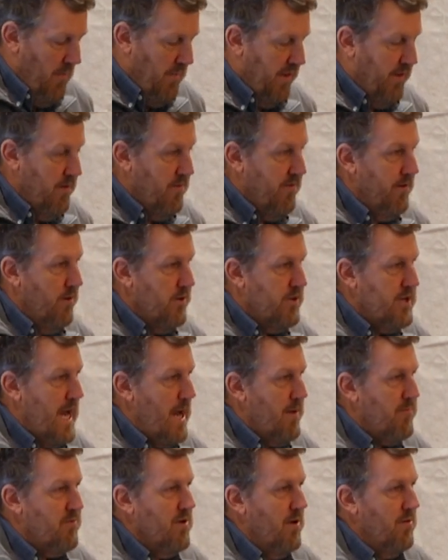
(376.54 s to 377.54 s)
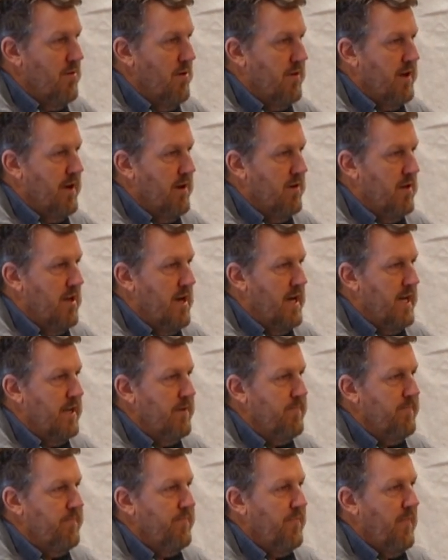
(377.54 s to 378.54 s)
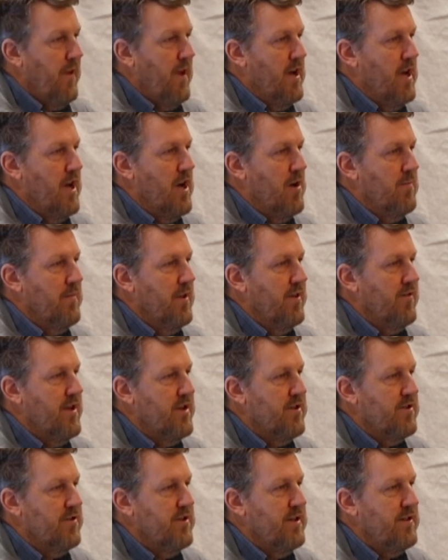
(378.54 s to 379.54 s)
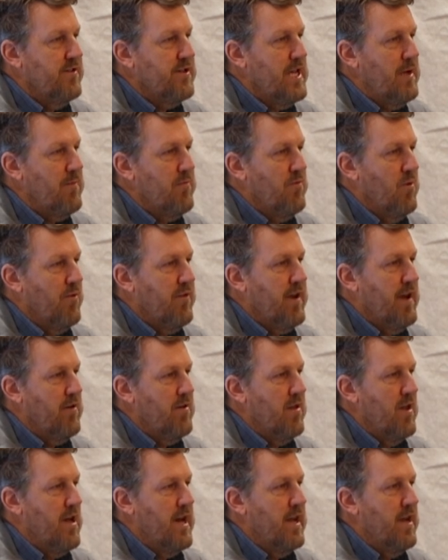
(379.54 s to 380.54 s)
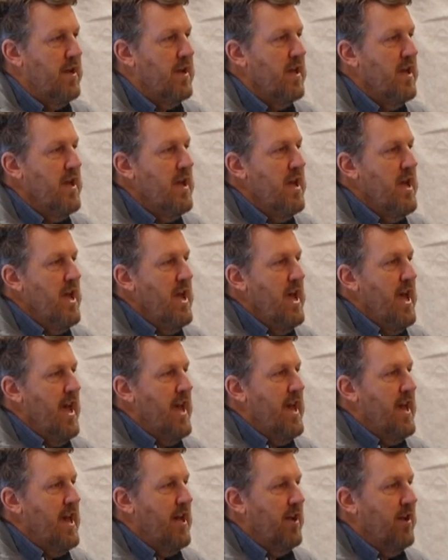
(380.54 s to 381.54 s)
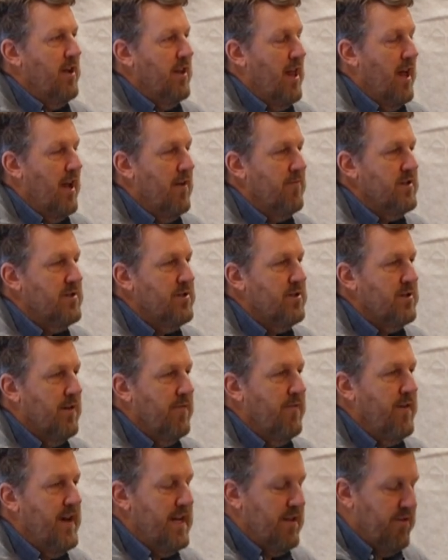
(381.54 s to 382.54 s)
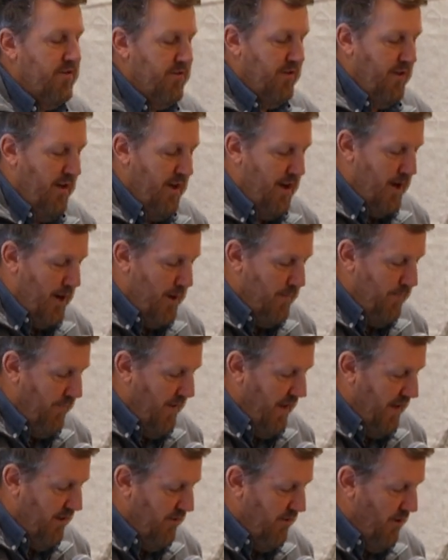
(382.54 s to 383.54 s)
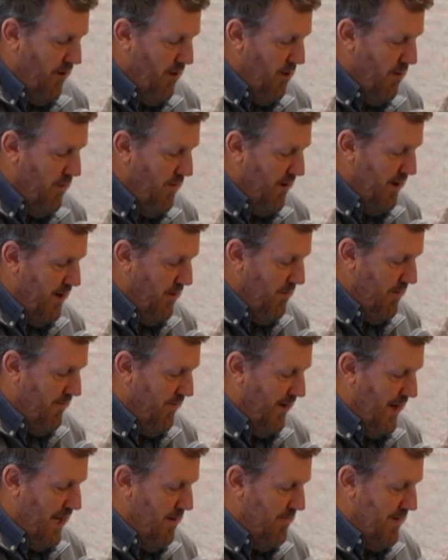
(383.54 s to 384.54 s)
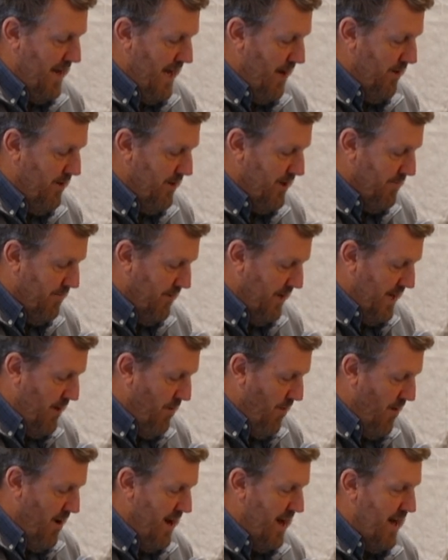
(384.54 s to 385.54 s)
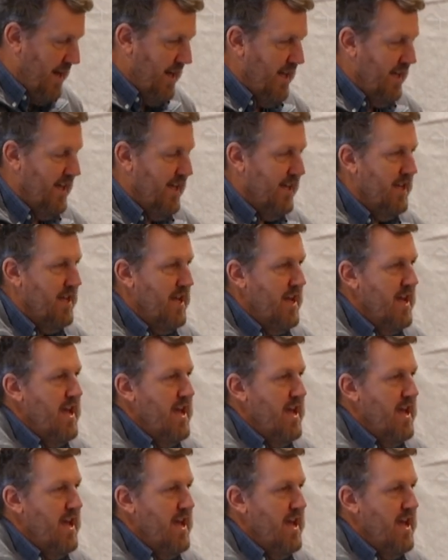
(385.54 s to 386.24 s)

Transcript: but there was no chapter on North Carolina. Um, essentially, skipped North Carolina, and a lot of us took offense. Um, and so uh, we invited him down to explain why. And